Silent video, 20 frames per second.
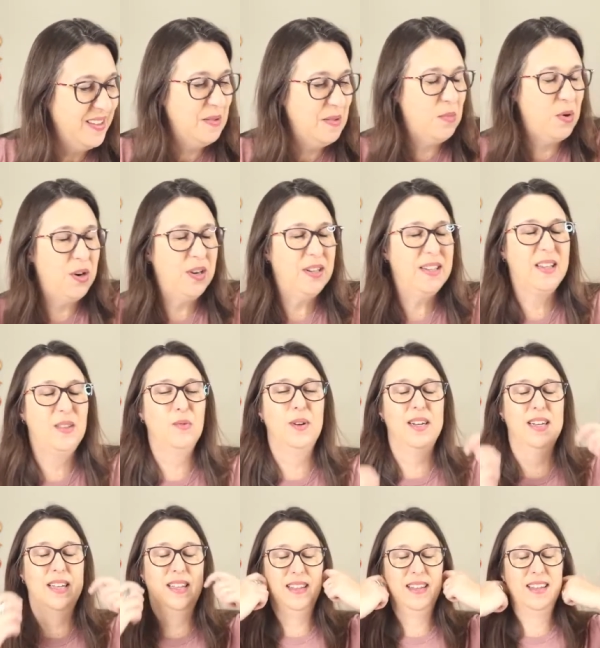more than
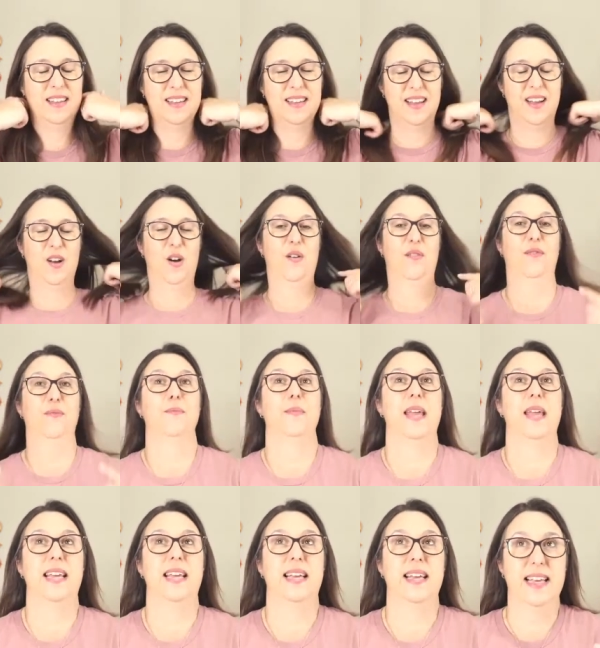one of
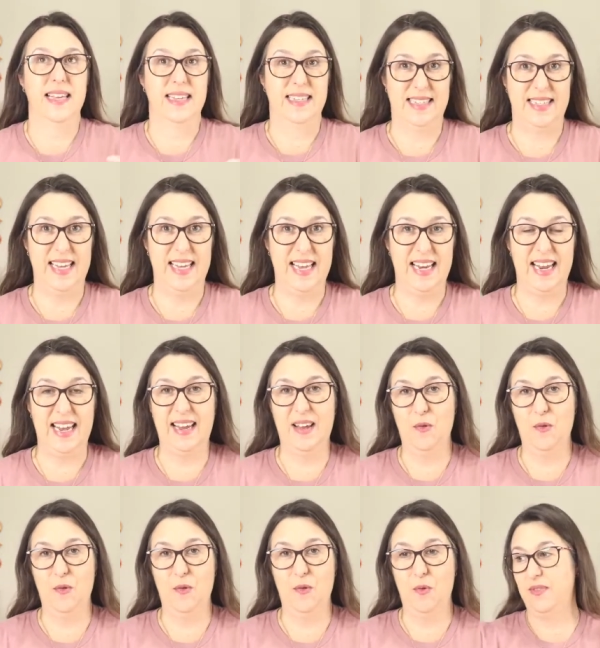me sitting
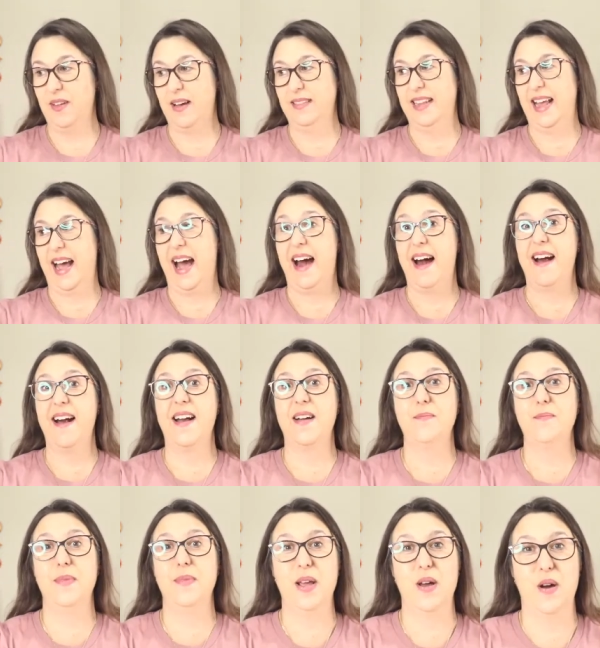with an
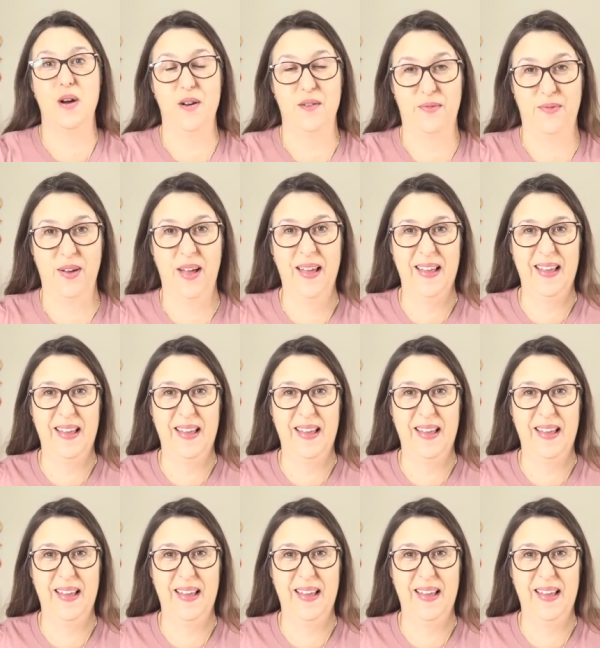army of